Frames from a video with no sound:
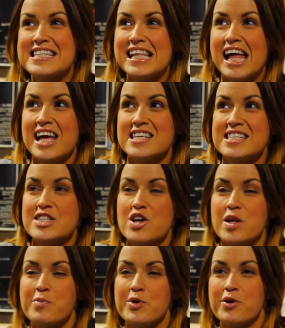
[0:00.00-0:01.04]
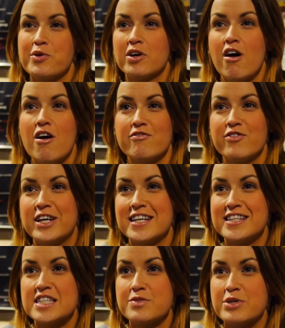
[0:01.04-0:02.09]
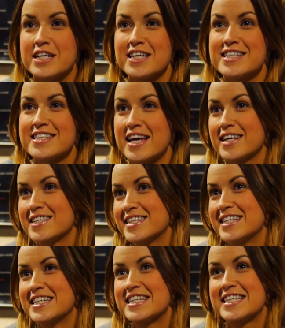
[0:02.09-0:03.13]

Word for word: class, it's all about confidence, being sexy,